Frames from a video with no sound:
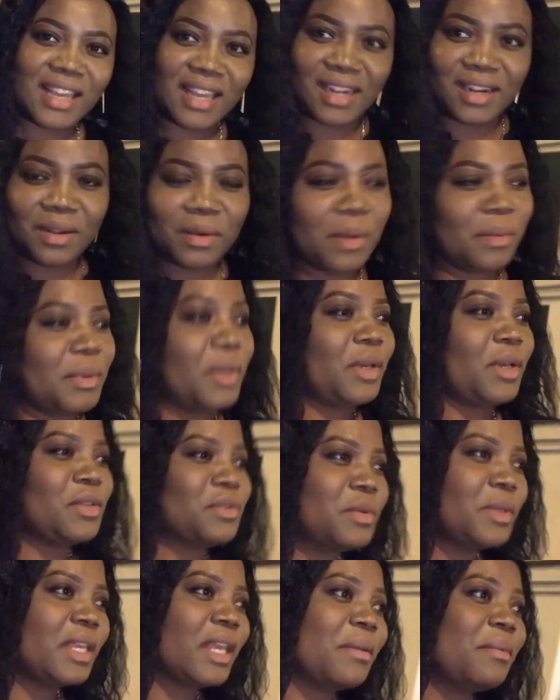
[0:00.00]
an hour because
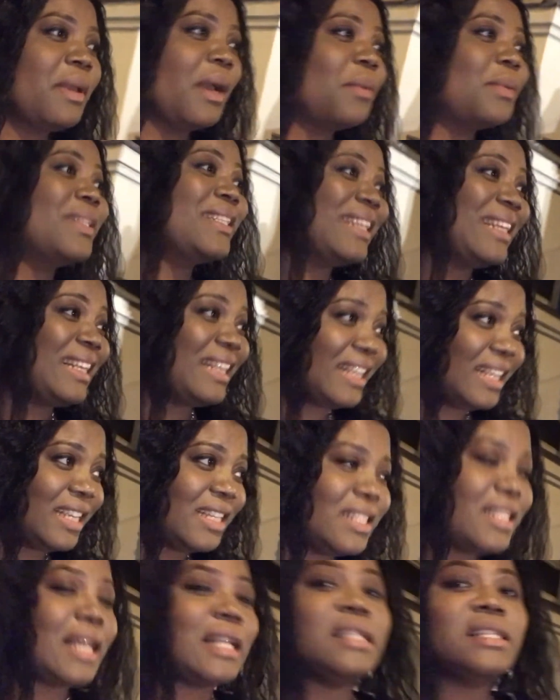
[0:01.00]
we came here with the
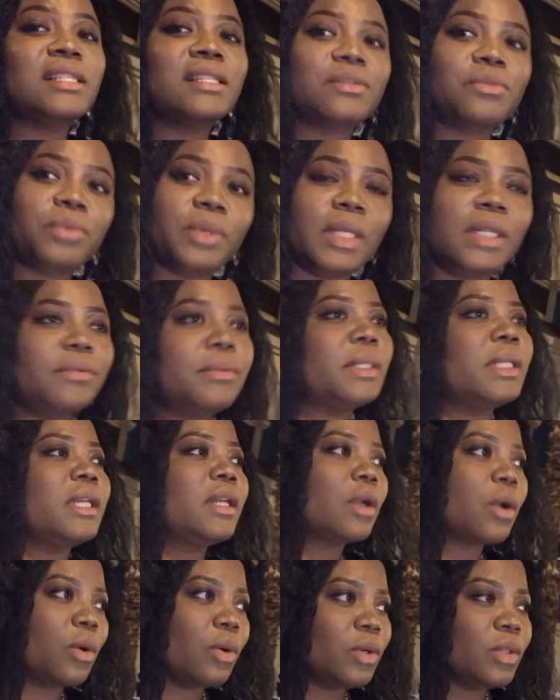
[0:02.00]
kids and it's really really
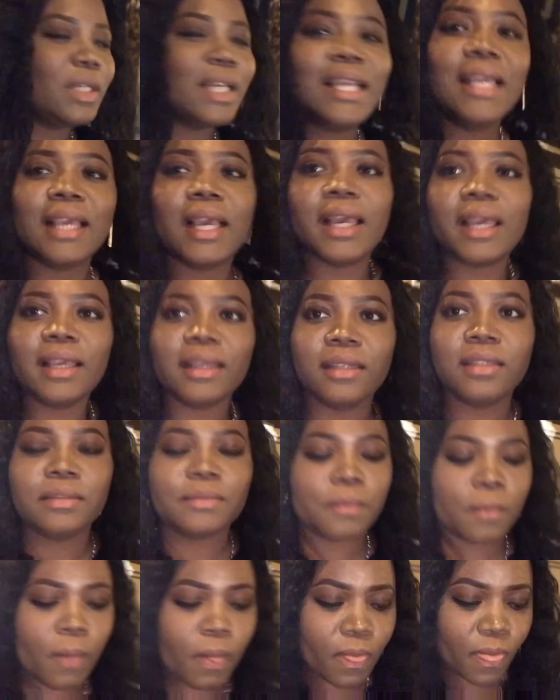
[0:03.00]
cold here in
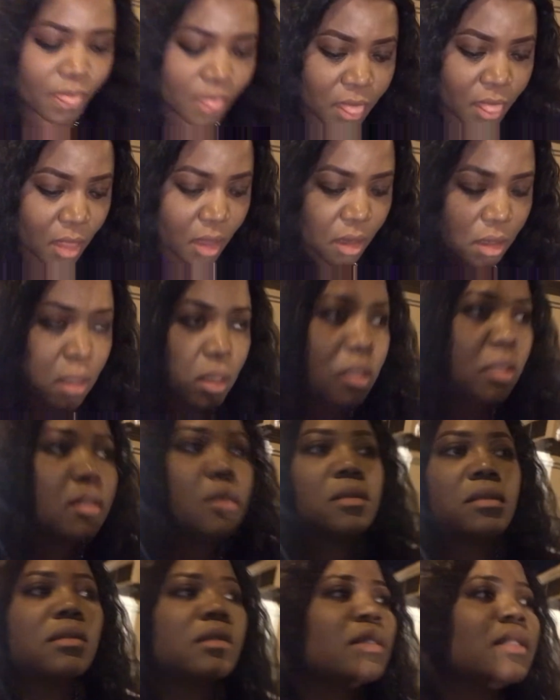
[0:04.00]

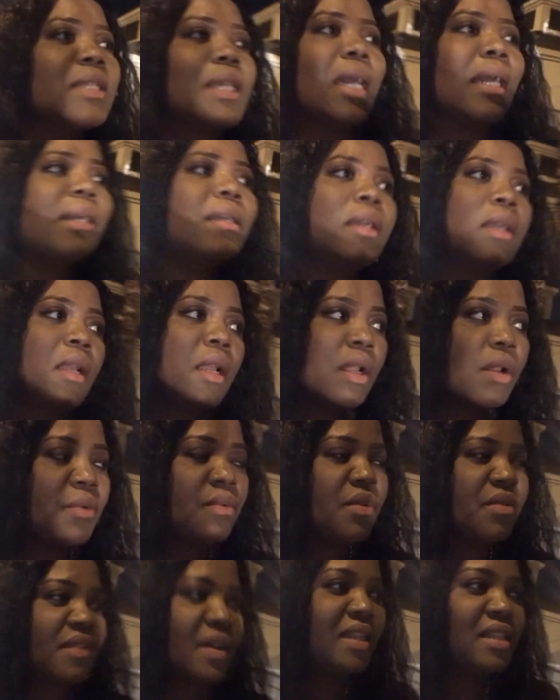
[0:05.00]
in yeah
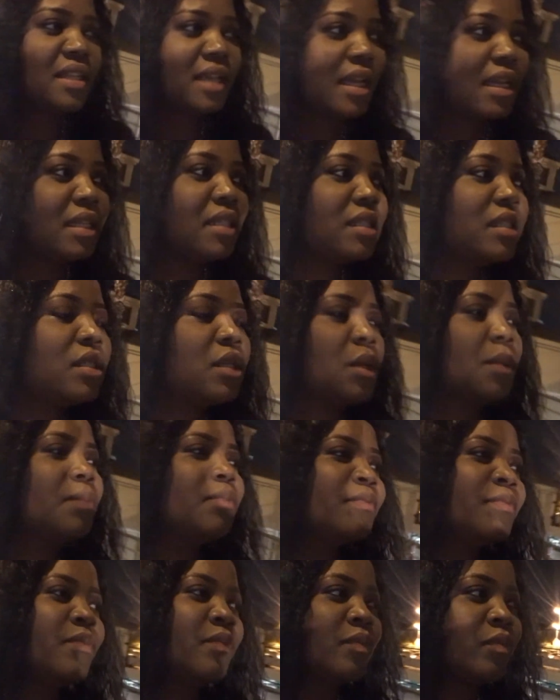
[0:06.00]
Riverside. So
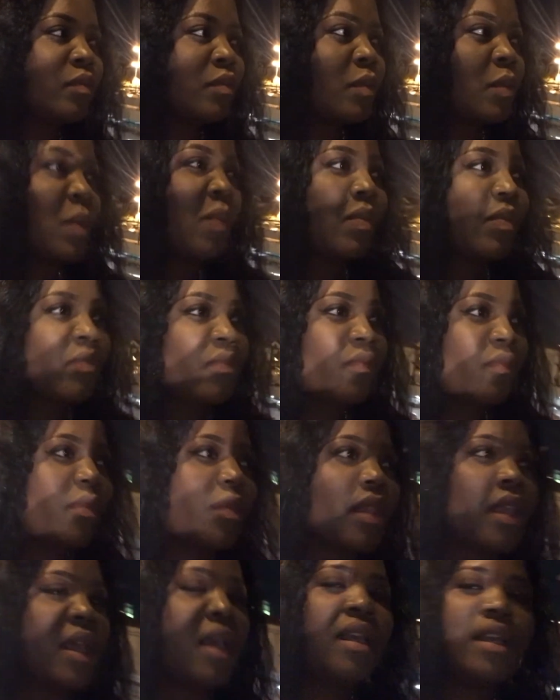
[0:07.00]
we'll get a
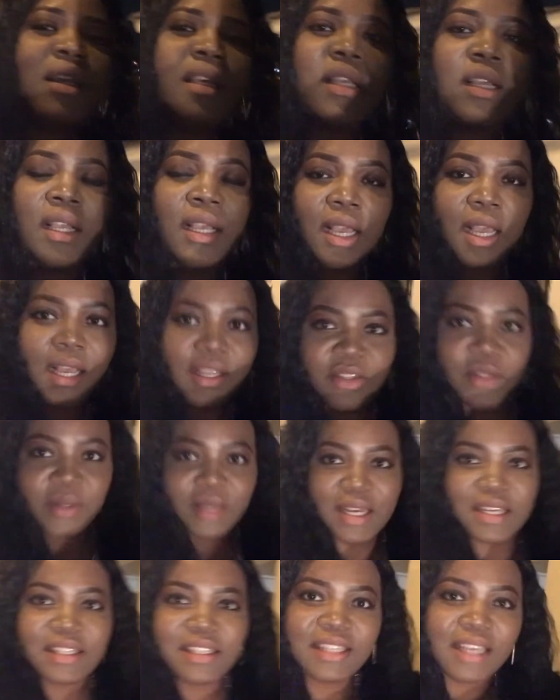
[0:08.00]
ticket for the horse. As you
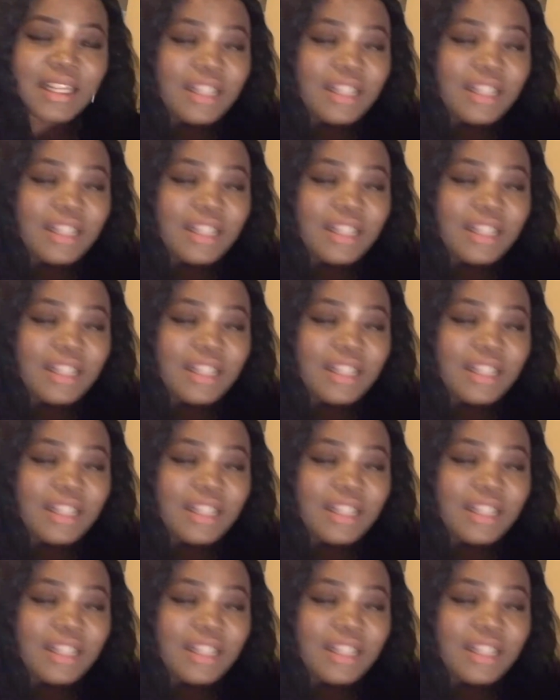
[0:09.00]
can see, a